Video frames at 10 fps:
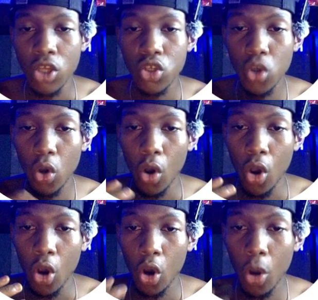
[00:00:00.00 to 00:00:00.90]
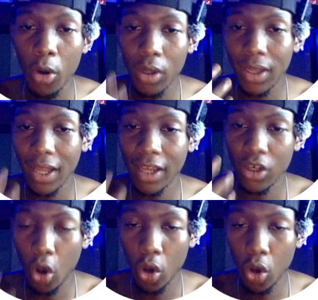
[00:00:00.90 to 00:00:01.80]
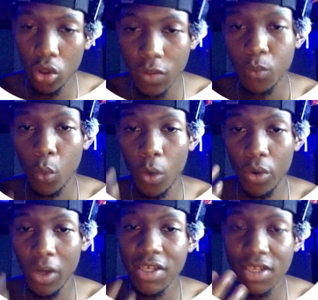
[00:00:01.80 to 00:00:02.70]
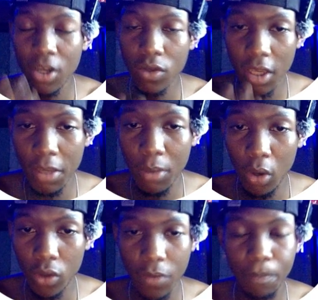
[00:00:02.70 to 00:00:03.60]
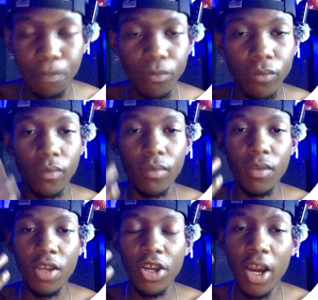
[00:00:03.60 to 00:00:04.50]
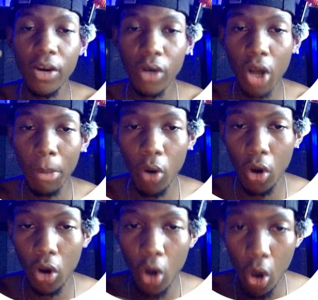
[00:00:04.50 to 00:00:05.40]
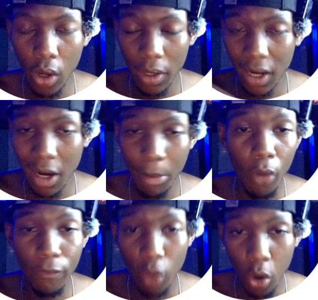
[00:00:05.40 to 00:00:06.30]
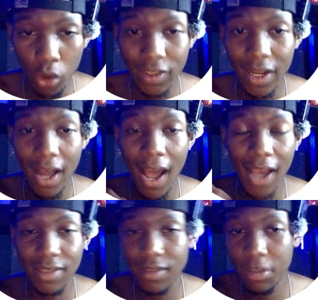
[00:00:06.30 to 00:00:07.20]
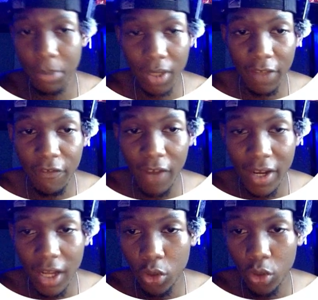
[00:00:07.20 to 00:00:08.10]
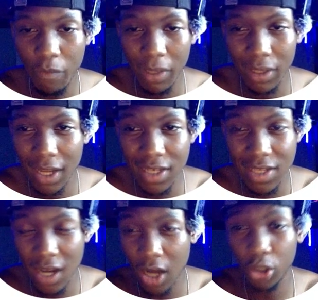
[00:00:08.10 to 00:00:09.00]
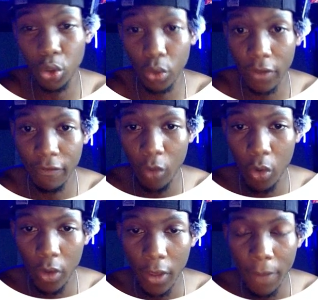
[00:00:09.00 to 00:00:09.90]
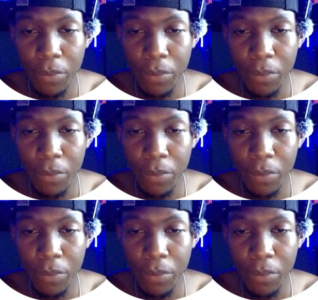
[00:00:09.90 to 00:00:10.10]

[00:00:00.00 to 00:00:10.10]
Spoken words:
so common client goals when writing sales emails, here are a couple of goals that I typically find a lot of my clients are looking for. Okay,